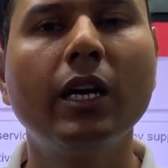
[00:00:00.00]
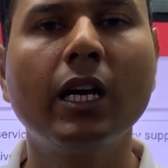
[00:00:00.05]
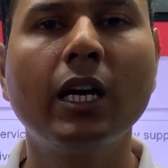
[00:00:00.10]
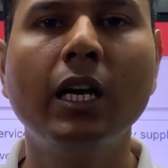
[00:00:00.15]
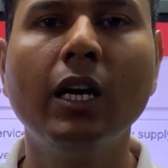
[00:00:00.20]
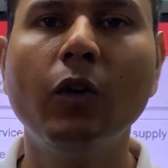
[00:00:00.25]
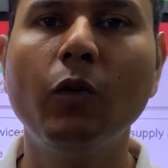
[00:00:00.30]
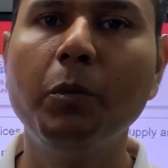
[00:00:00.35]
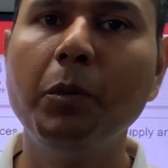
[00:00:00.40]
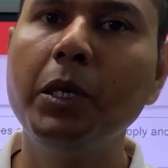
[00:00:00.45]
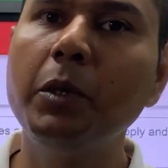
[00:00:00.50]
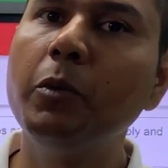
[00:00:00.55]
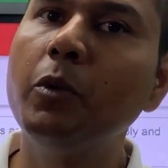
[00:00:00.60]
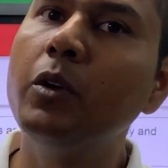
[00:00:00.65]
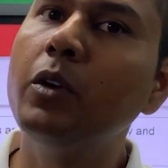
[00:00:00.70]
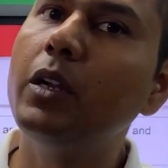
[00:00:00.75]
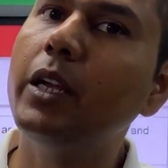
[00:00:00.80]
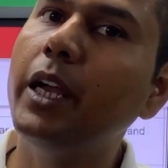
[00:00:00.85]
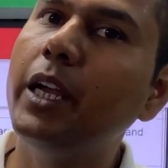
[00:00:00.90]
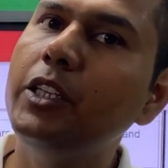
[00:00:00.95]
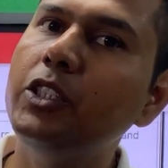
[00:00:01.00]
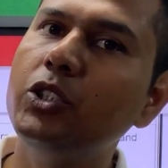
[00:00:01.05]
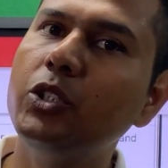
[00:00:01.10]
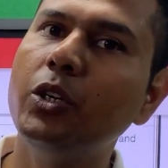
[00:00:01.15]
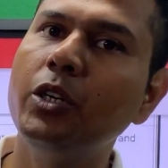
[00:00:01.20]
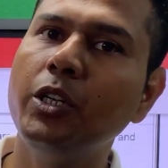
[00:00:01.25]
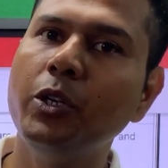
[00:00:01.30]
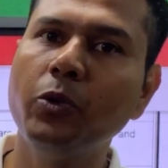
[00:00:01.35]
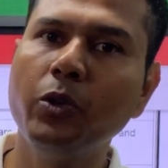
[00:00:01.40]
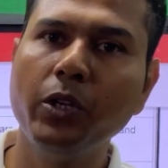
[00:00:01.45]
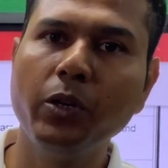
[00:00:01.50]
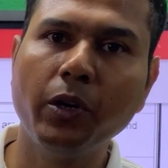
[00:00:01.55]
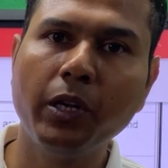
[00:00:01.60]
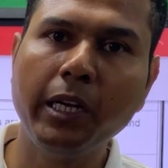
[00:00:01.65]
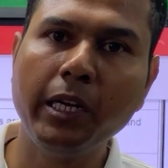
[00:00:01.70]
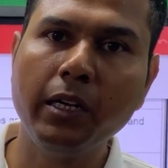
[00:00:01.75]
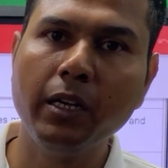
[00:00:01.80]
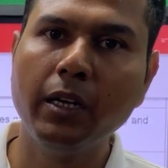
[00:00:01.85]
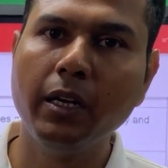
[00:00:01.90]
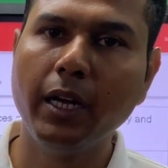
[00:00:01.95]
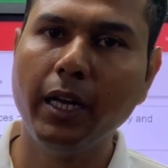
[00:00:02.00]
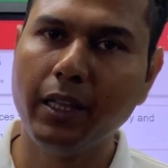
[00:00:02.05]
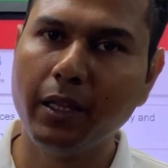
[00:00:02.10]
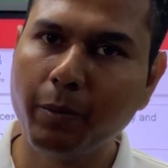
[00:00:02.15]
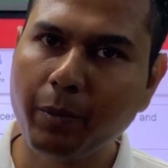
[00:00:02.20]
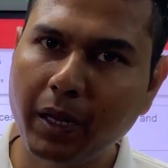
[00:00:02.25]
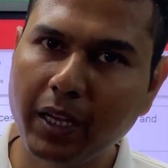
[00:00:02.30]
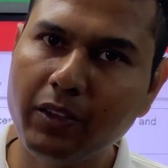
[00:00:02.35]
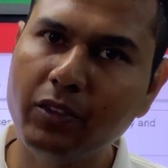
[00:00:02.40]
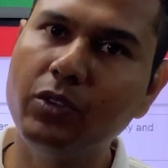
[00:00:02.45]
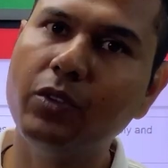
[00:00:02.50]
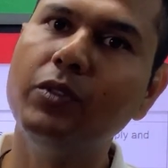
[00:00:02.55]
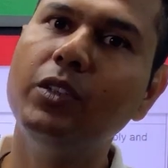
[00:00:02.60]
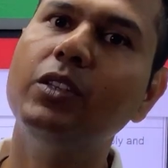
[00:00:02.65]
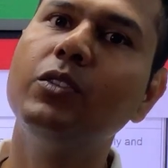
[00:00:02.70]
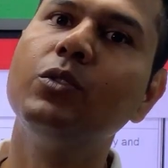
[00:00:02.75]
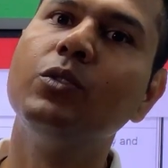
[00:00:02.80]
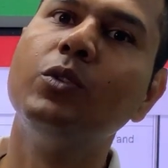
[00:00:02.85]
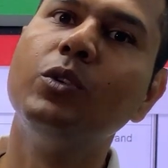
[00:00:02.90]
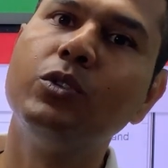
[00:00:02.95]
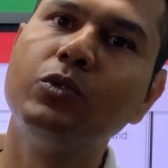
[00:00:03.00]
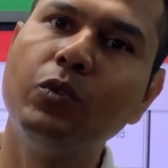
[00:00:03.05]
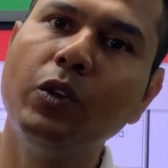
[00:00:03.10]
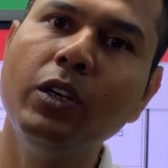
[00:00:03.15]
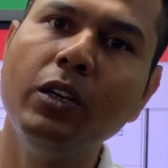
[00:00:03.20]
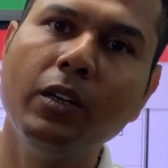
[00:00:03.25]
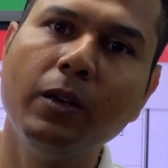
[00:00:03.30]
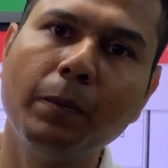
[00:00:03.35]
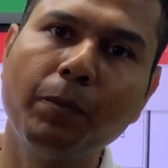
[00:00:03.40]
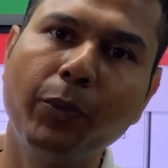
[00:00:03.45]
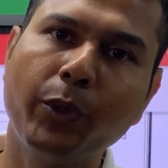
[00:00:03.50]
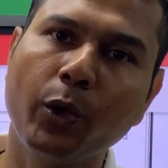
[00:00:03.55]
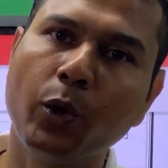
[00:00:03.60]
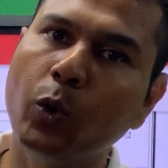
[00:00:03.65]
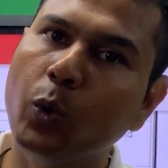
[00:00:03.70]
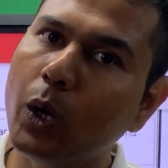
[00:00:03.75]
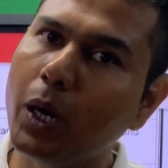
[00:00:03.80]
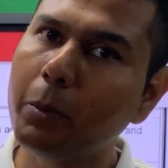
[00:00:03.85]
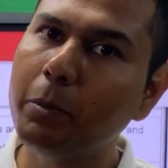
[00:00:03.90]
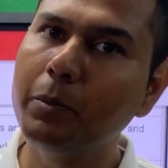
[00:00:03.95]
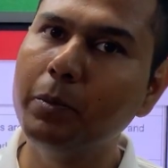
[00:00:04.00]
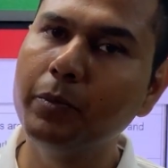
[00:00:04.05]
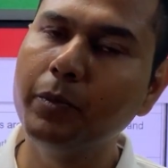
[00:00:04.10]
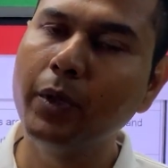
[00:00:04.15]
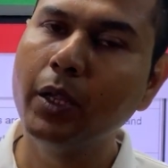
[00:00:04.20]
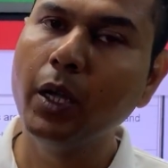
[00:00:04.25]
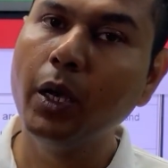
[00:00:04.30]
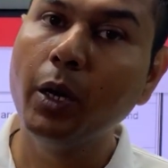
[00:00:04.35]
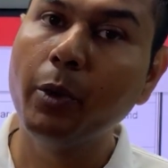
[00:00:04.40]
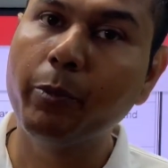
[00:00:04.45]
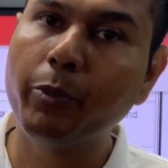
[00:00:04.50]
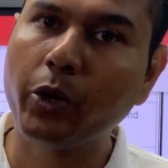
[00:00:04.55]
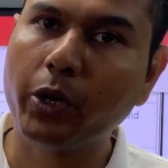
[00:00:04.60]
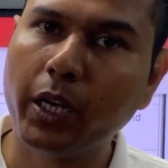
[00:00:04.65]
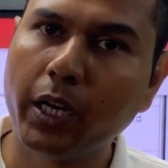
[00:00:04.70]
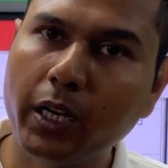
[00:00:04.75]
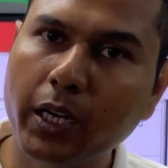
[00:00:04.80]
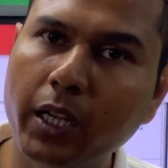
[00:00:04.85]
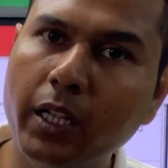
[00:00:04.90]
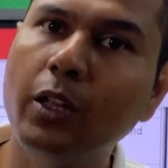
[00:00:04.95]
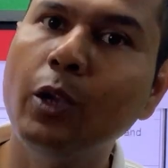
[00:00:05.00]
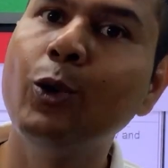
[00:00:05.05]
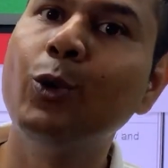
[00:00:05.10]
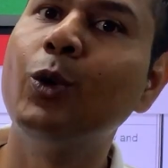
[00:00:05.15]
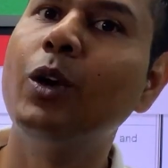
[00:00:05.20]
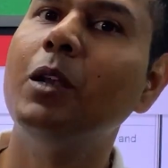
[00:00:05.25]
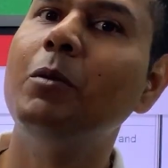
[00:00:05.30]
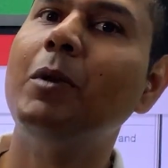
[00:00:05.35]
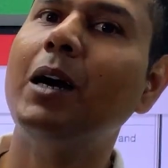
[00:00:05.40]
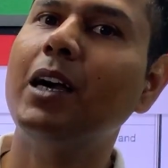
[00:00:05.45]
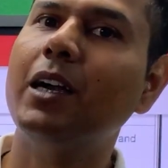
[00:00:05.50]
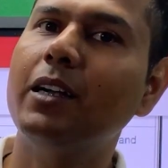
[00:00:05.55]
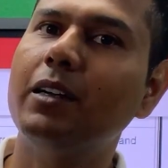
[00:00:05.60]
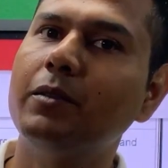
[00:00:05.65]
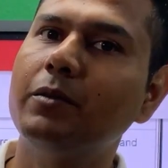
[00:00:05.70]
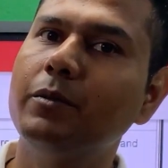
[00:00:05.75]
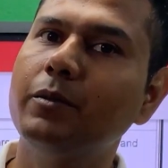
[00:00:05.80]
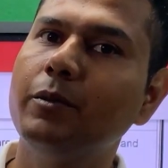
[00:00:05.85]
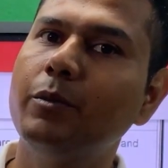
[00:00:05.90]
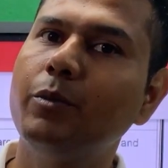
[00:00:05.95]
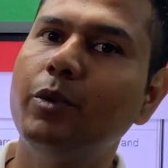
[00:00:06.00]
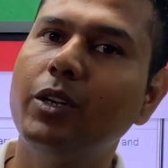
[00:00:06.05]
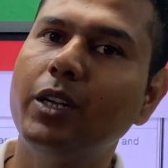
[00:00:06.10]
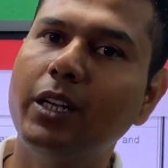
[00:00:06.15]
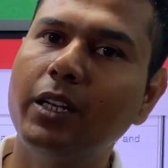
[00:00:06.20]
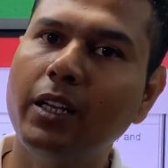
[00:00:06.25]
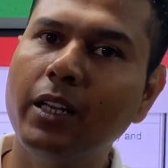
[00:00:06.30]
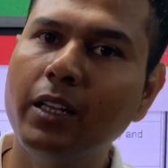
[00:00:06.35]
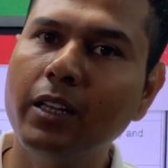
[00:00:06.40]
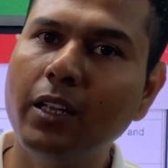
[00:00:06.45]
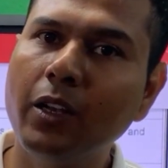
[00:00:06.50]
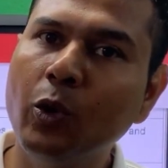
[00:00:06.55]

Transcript: government would ensure duty on it, and the price of these goods would go up, protecting the local market, protecting the